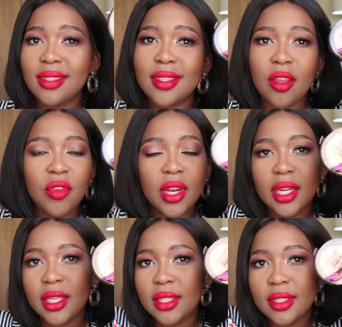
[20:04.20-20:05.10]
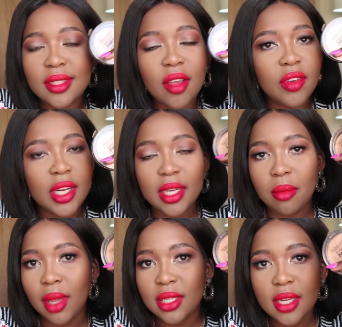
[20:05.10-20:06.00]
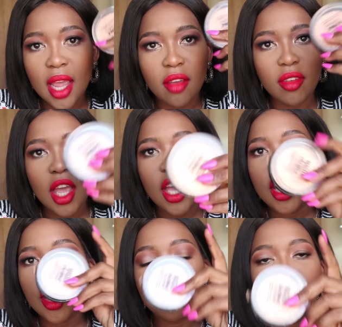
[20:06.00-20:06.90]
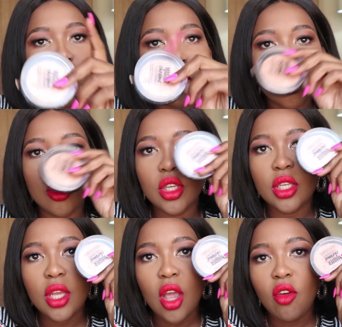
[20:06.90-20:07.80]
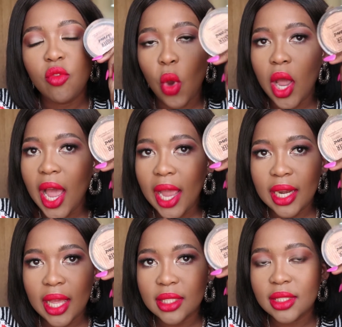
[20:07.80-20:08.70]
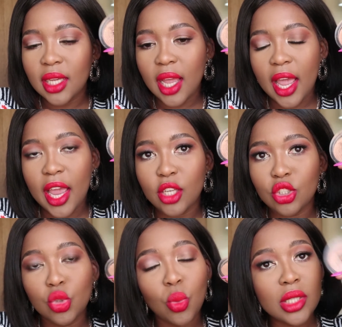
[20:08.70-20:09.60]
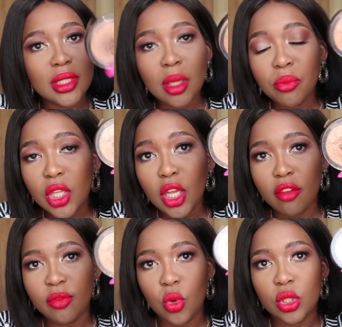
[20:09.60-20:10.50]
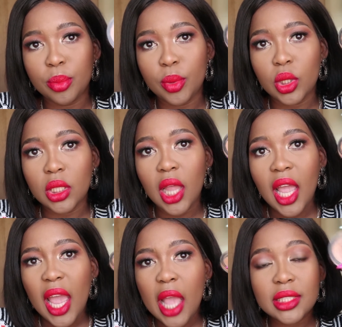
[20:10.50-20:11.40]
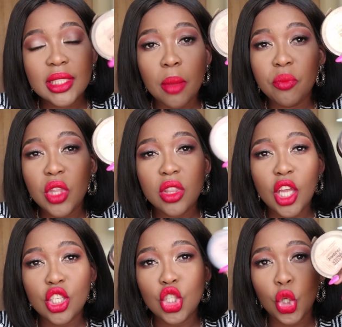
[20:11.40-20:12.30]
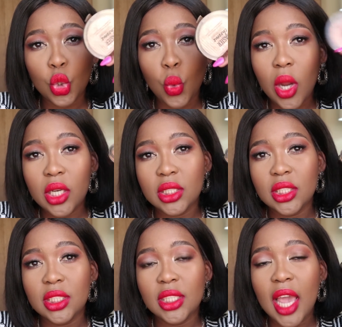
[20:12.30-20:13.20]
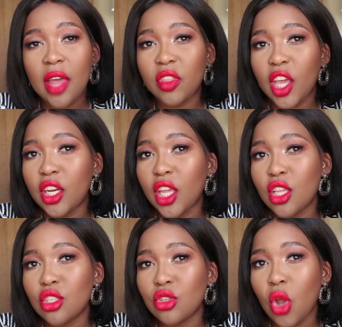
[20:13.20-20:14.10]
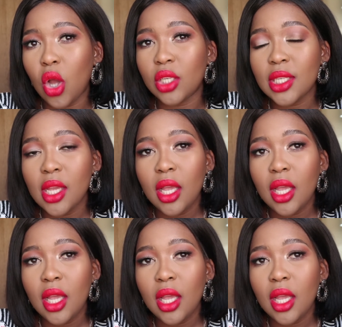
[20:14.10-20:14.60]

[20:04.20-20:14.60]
Definitely a must-have if you're looking for a highlighter and you want something affordable and something that is good quality and that is not